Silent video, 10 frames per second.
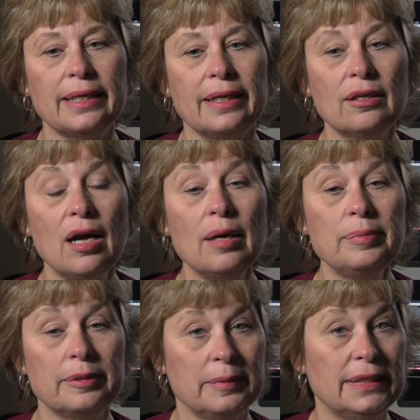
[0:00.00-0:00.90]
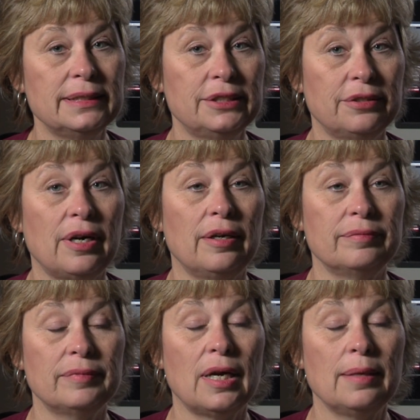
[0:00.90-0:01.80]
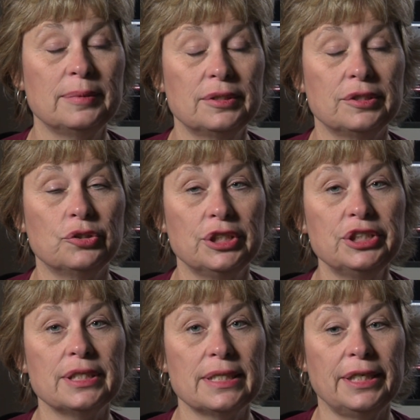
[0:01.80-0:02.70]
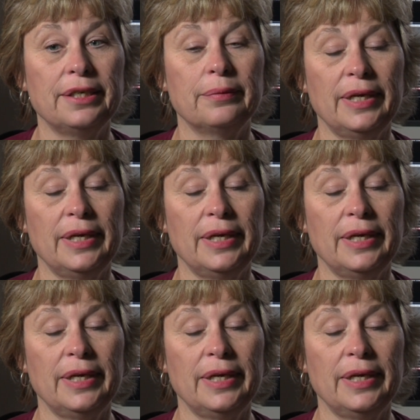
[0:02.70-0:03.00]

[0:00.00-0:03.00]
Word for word: a complement to our obstetricians here.